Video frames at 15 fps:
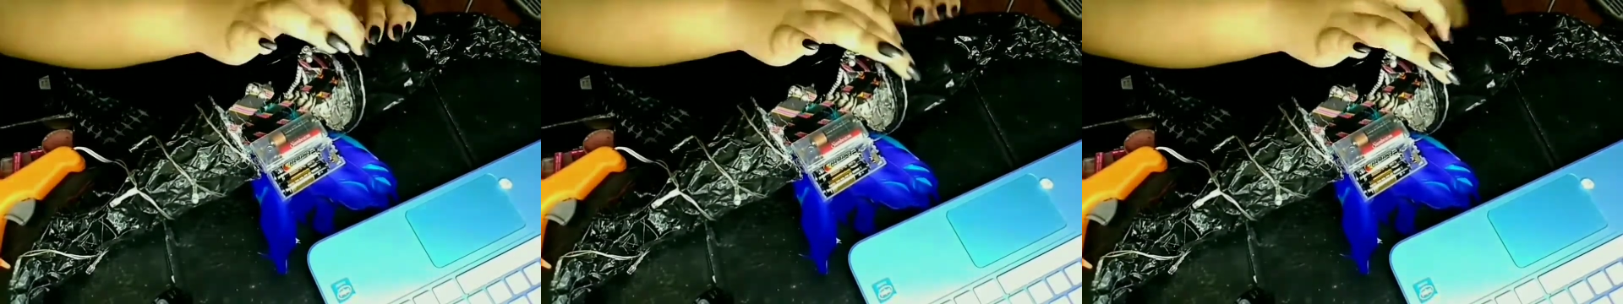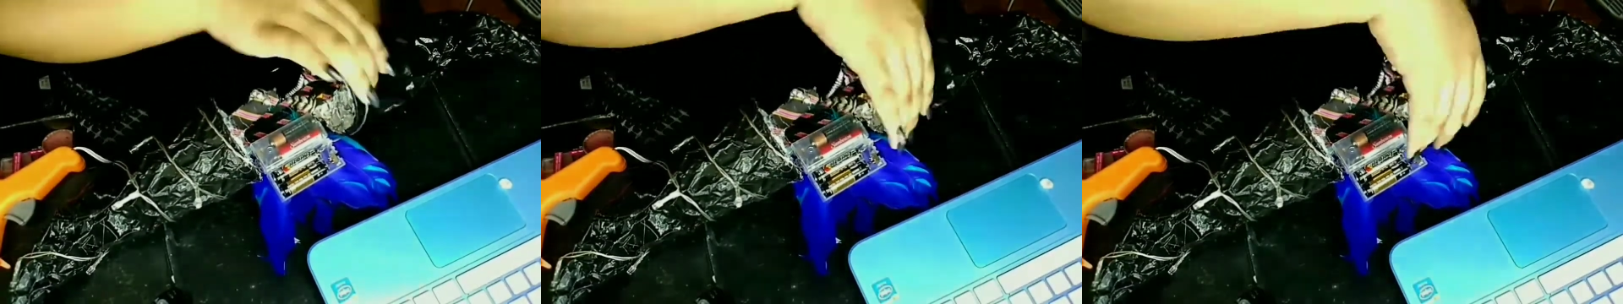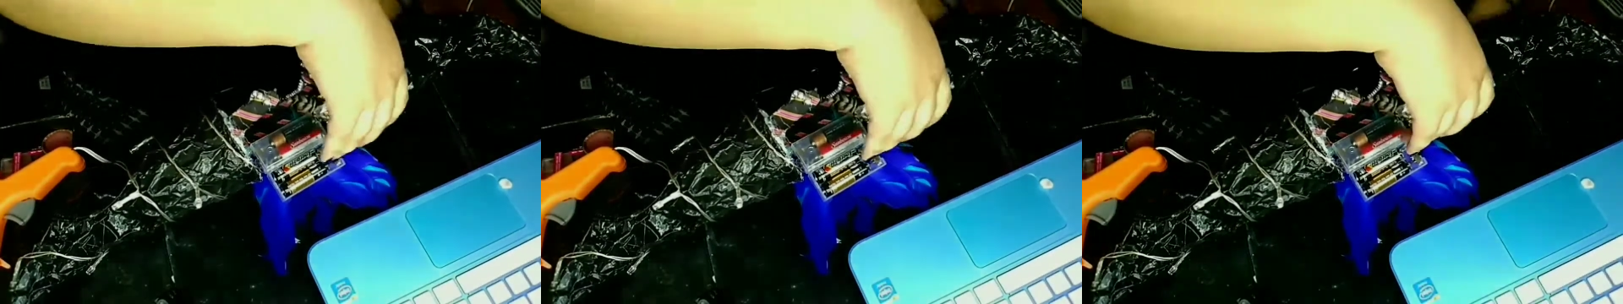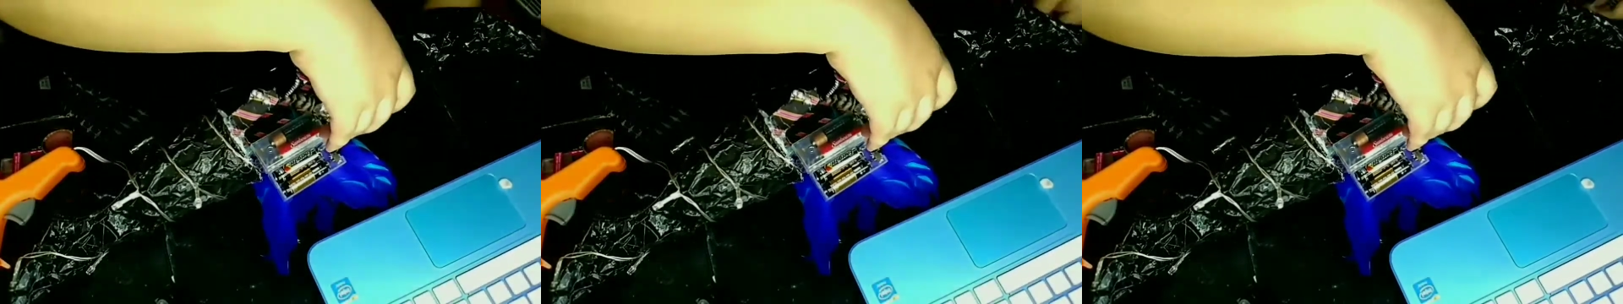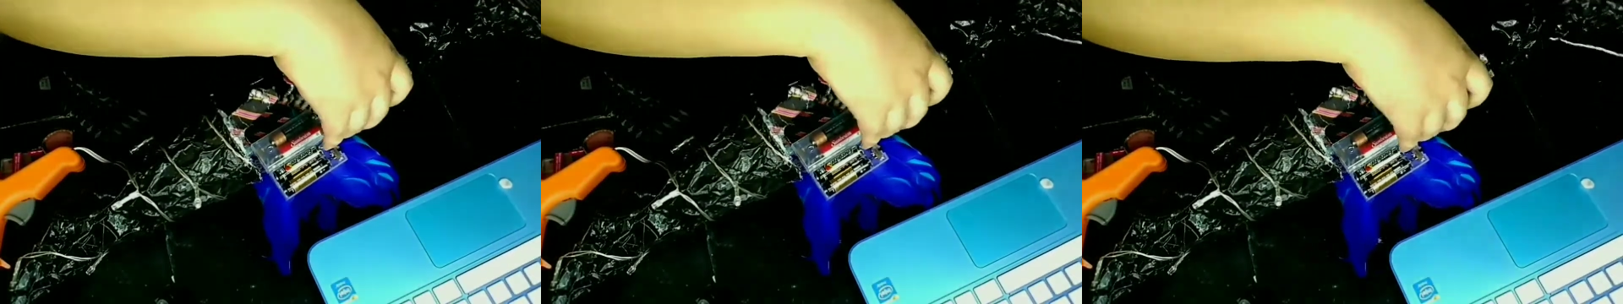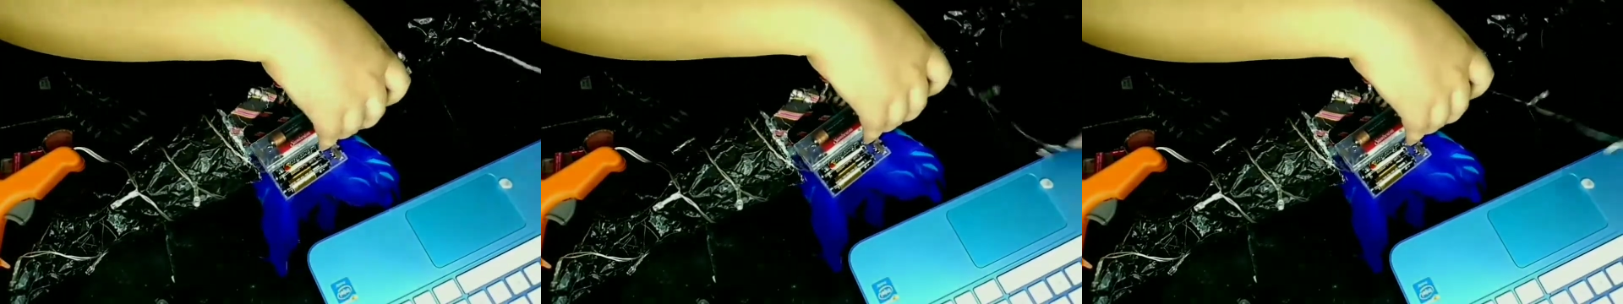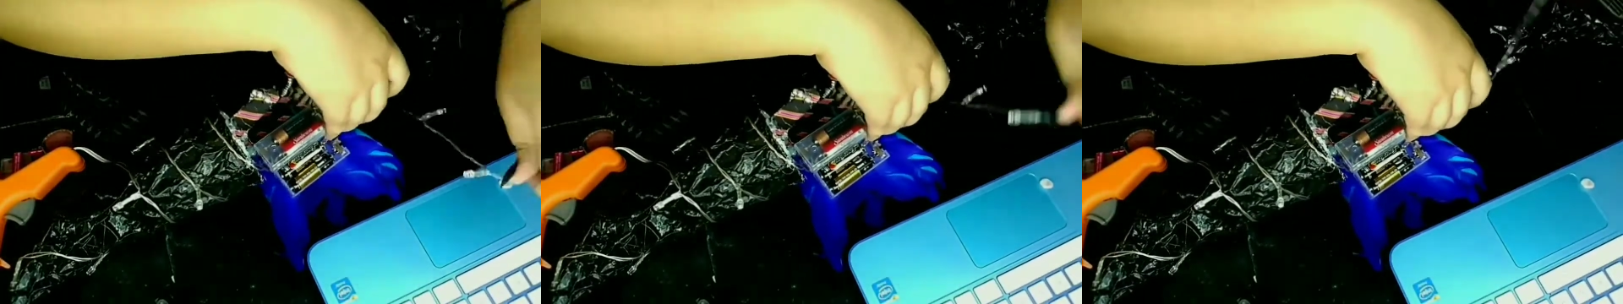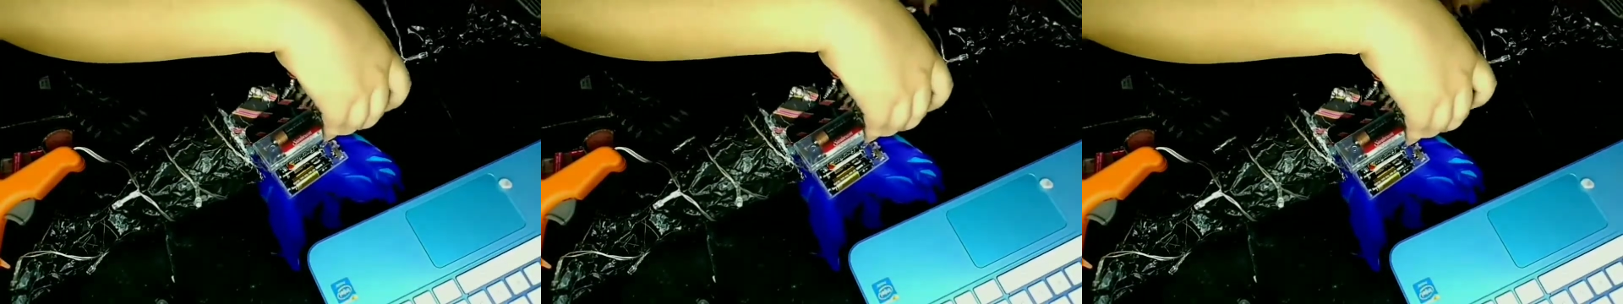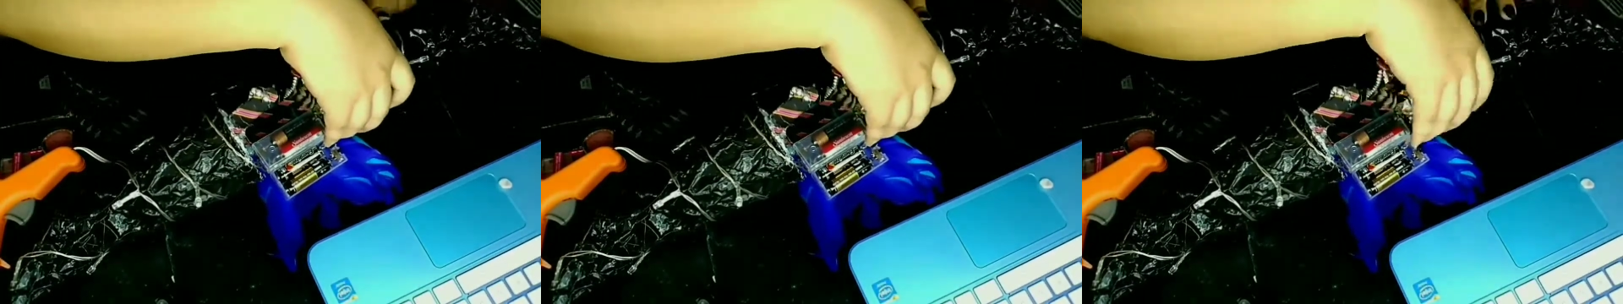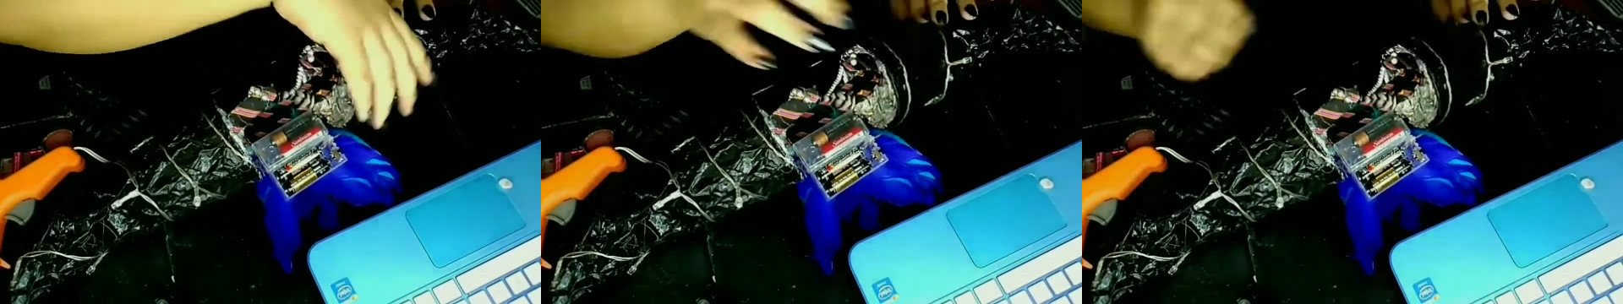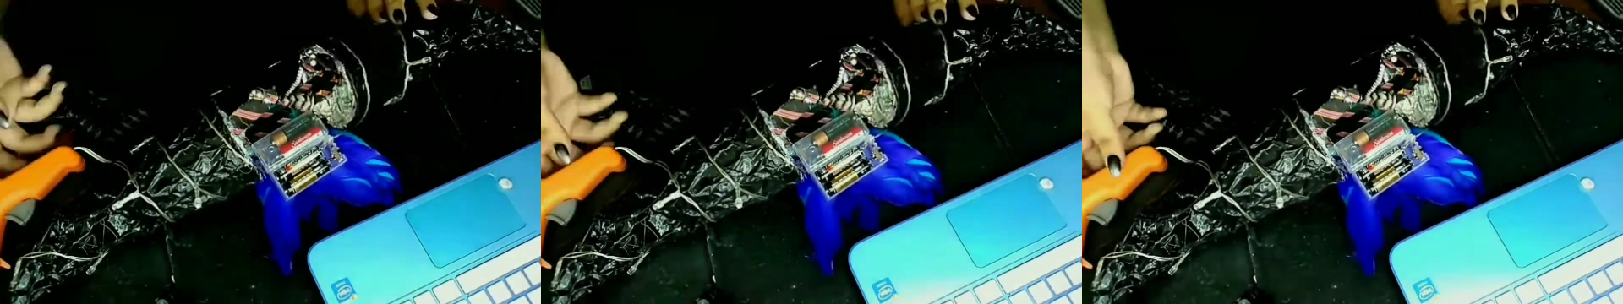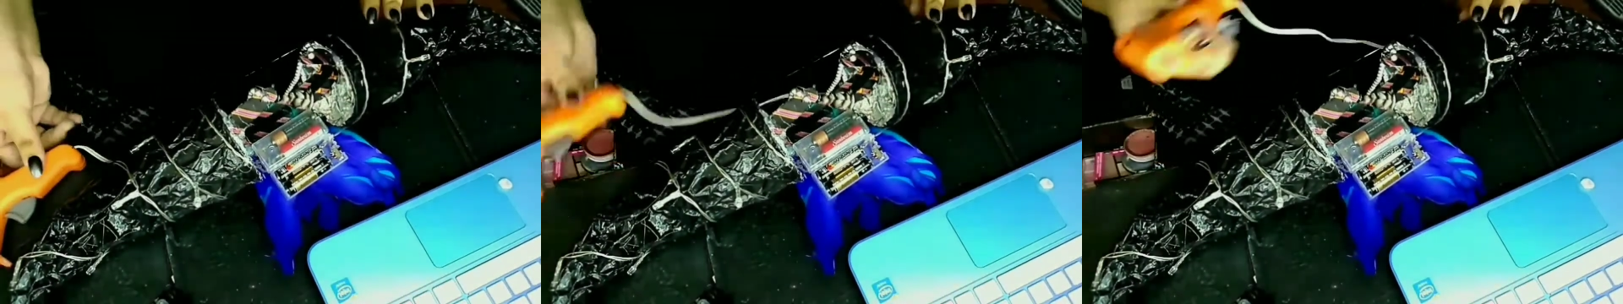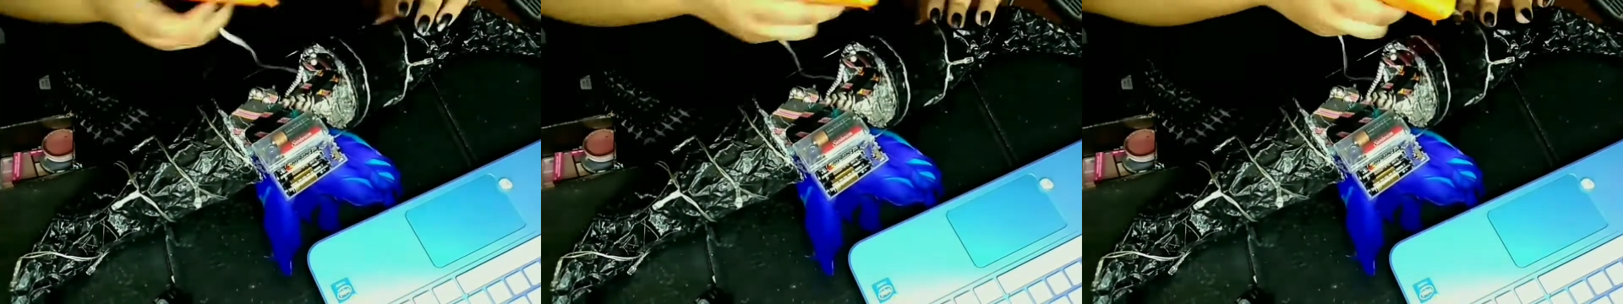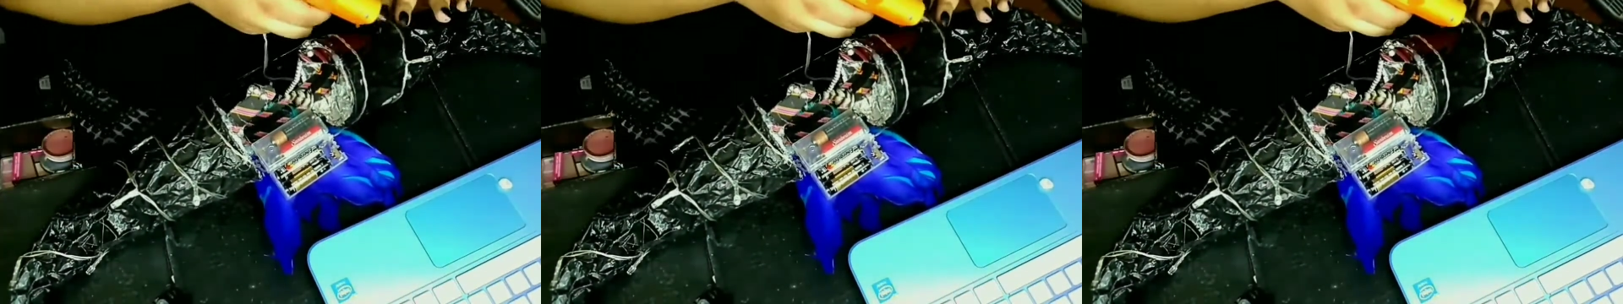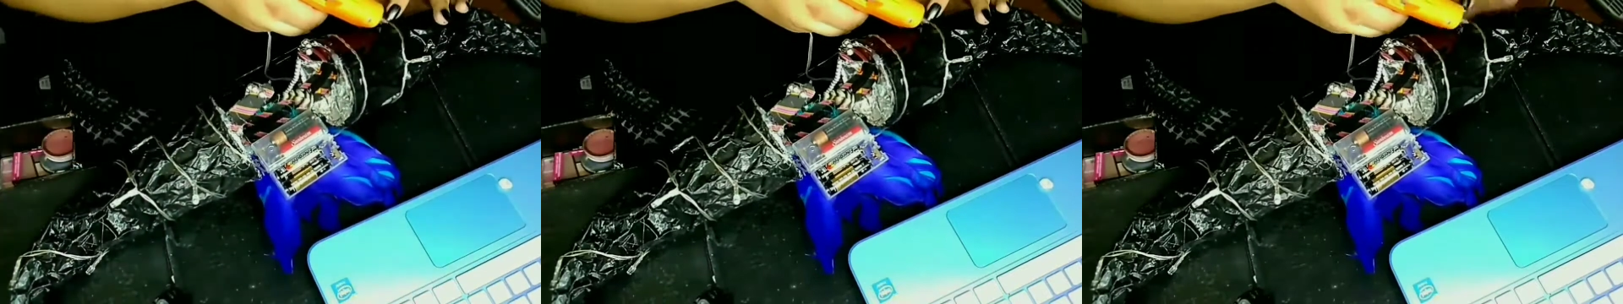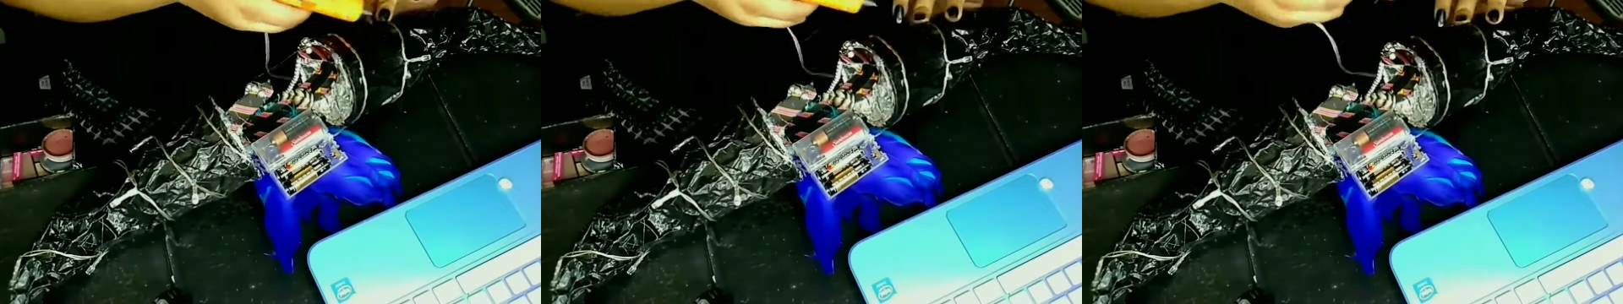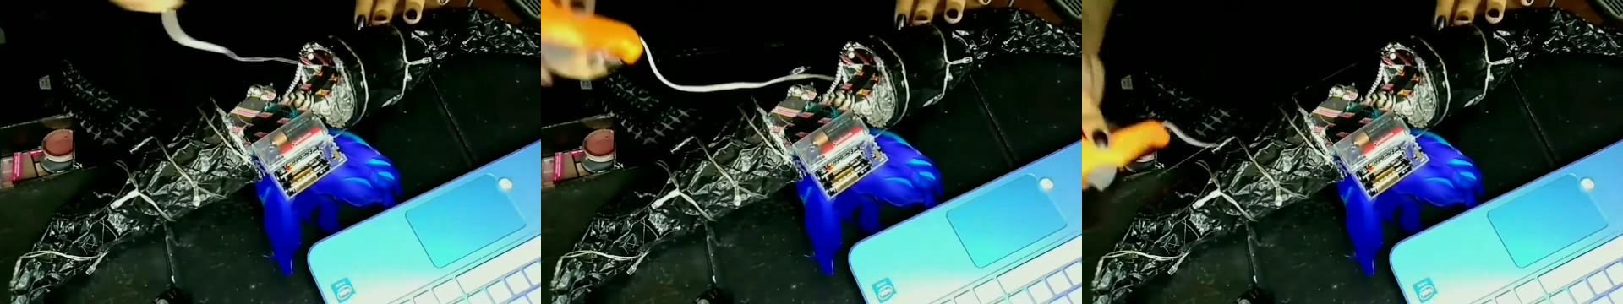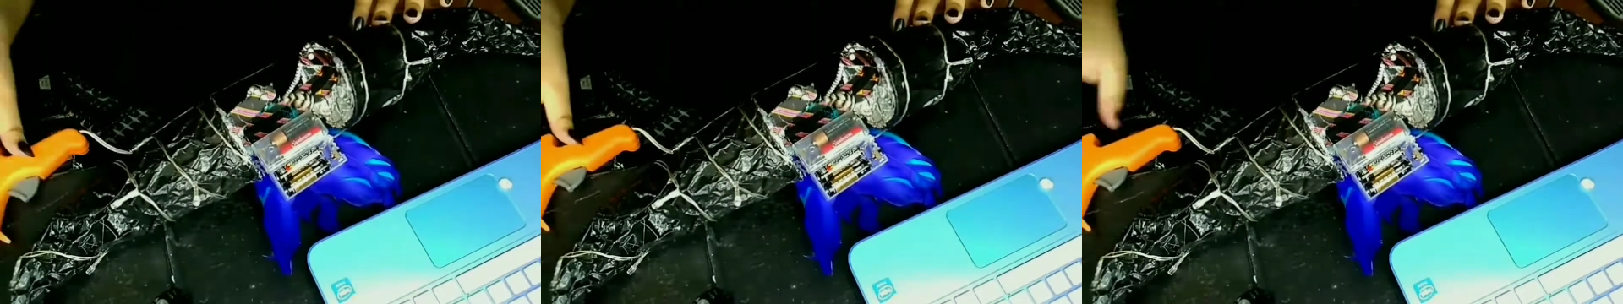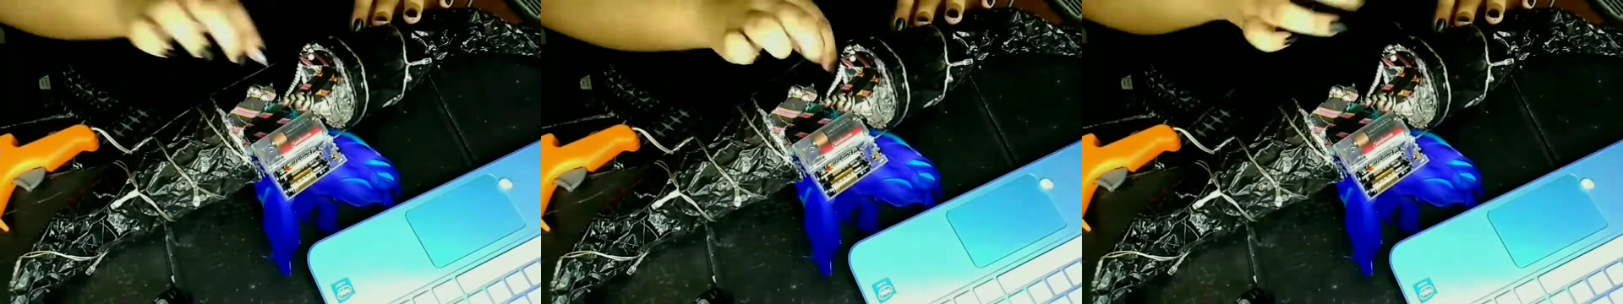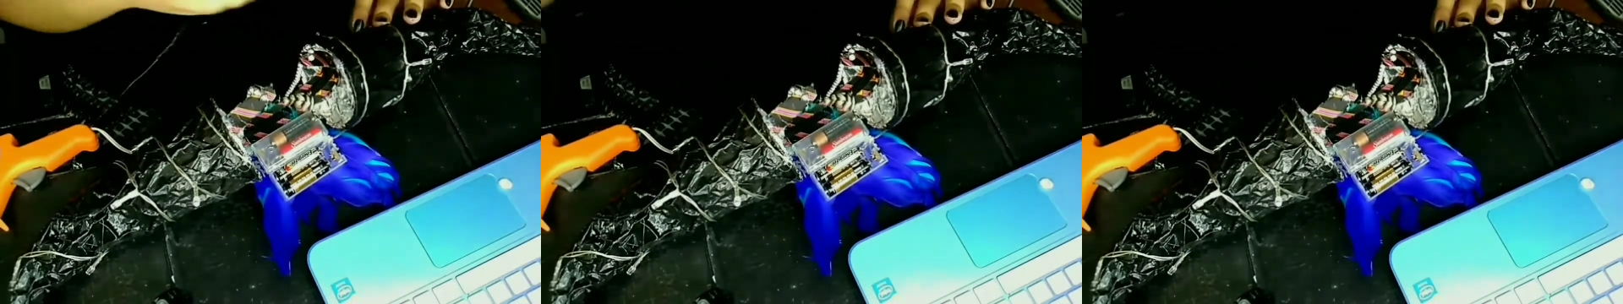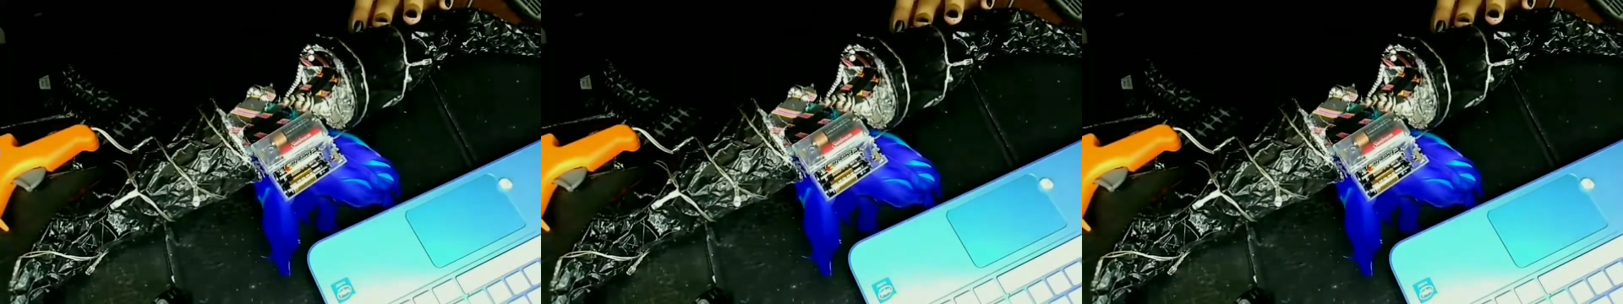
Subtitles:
(no speaker visible)